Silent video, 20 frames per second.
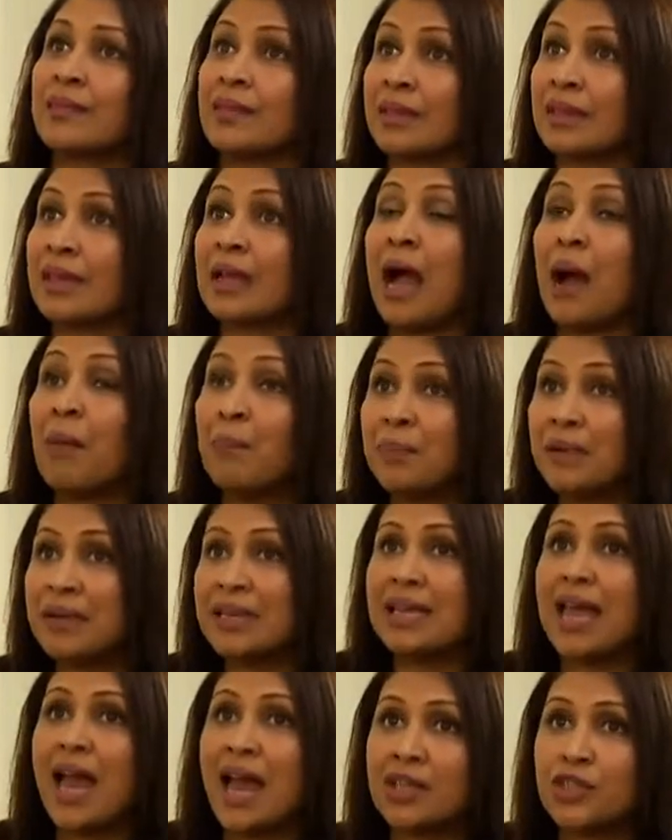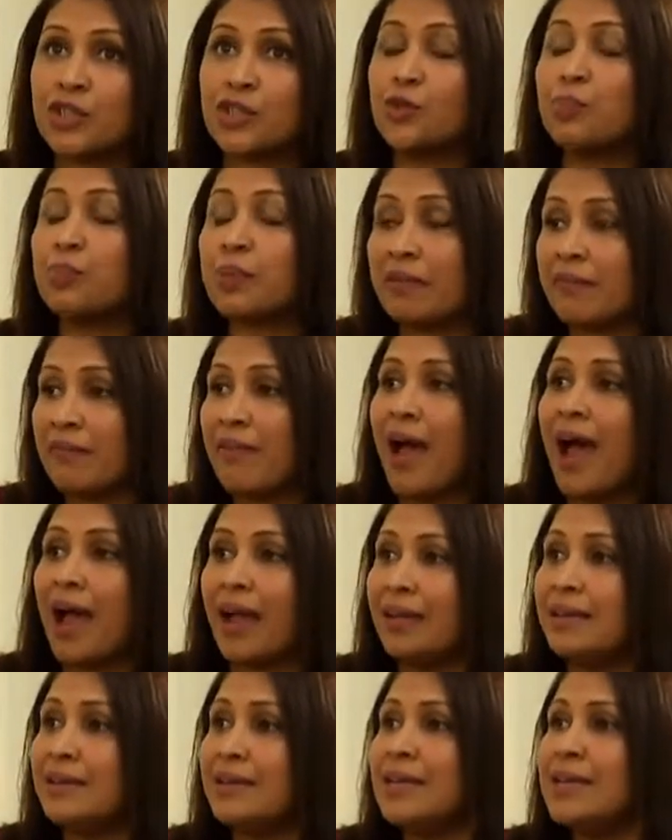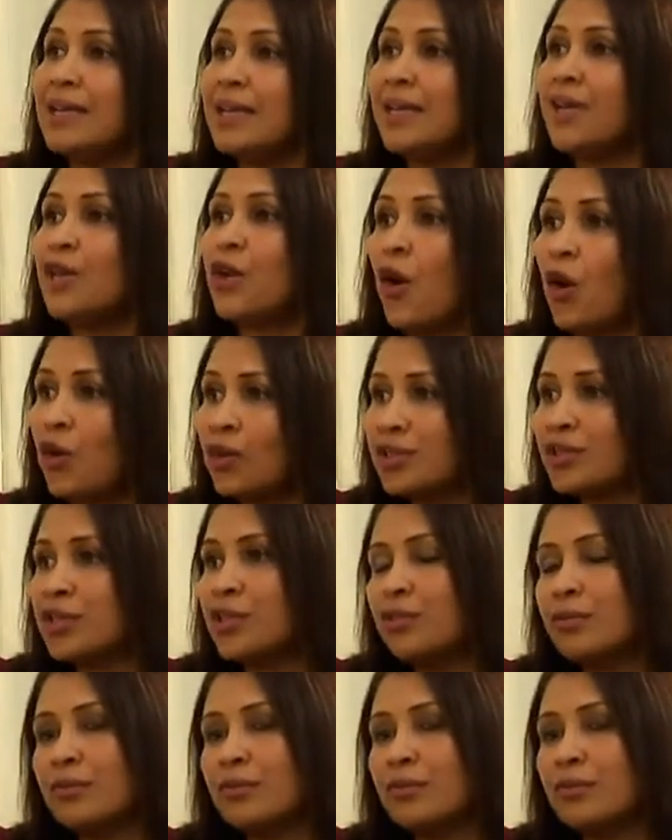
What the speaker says: the company has to provide in order